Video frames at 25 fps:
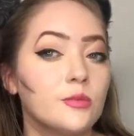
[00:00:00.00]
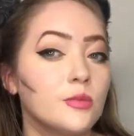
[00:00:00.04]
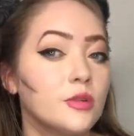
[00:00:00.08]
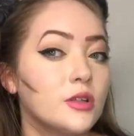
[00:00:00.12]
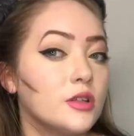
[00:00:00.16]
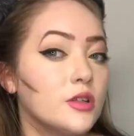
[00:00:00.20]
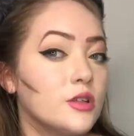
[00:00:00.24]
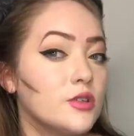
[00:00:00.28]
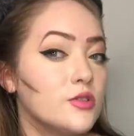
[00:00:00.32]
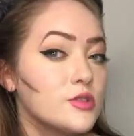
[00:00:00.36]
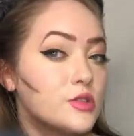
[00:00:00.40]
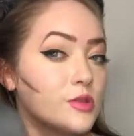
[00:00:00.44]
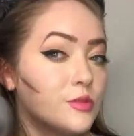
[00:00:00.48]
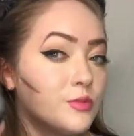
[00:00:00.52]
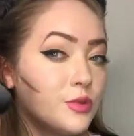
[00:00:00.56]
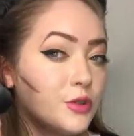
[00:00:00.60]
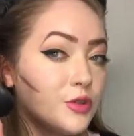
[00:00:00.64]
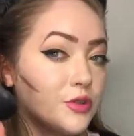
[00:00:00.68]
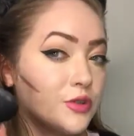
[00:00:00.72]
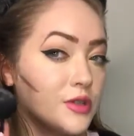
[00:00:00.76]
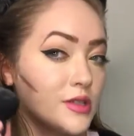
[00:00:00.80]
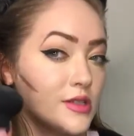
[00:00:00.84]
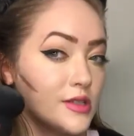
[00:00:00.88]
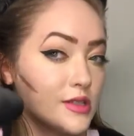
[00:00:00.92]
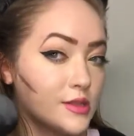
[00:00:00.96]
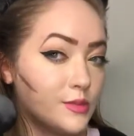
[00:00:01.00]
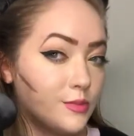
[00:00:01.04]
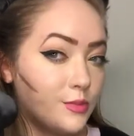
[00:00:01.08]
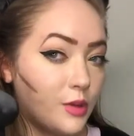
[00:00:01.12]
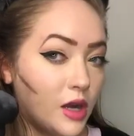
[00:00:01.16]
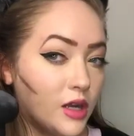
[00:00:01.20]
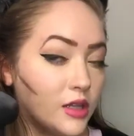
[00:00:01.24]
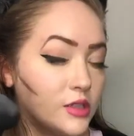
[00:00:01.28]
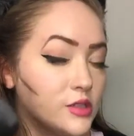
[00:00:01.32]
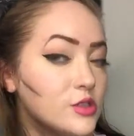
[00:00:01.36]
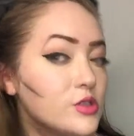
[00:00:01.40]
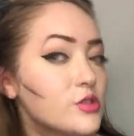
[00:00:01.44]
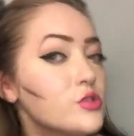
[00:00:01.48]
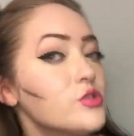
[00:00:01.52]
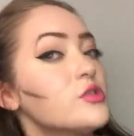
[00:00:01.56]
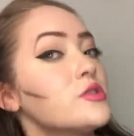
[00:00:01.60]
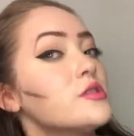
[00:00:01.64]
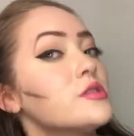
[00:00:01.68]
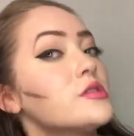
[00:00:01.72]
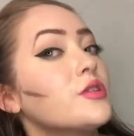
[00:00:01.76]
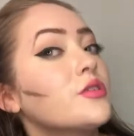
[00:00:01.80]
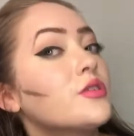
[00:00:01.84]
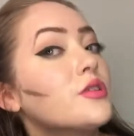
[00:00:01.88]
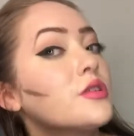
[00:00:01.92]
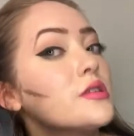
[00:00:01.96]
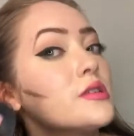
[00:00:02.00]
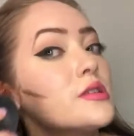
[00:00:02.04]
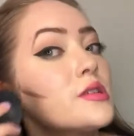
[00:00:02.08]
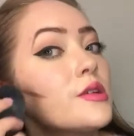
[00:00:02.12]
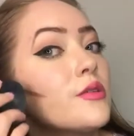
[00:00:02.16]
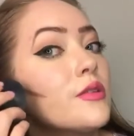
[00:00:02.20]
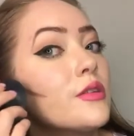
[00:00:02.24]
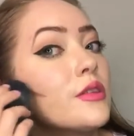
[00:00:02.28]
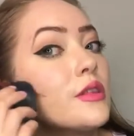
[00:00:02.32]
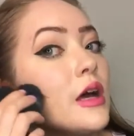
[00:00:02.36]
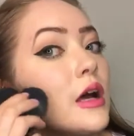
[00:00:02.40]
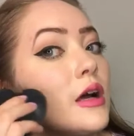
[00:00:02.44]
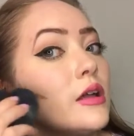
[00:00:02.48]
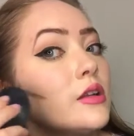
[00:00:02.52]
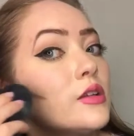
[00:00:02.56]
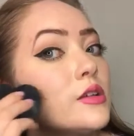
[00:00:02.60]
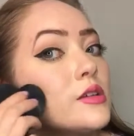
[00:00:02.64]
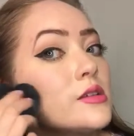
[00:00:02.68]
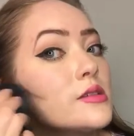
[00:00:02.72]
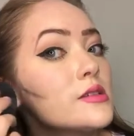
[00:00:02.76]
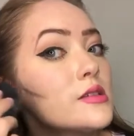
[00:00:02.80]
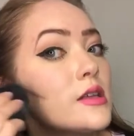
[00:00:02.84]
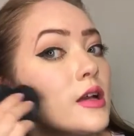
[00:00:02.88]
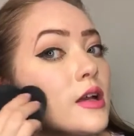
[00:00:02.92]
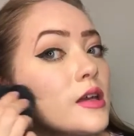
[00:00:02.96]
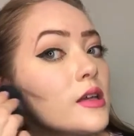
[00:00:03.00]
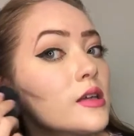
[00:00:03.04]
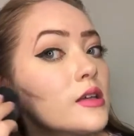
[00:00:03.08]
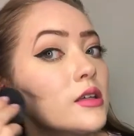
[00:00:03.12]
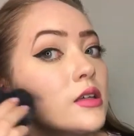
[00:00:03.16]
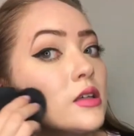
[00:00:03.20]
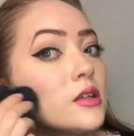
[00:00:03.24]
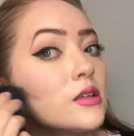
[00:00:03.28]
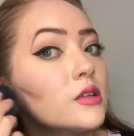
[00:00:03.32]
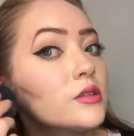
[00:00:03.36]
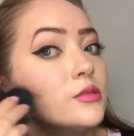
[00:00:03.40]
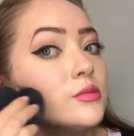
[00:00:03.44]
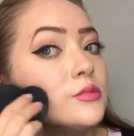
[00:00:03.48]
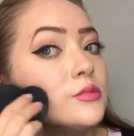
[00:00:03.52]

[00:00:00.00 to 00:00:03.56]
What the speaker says: going to use a beauty sponge just so you can see what that looks like.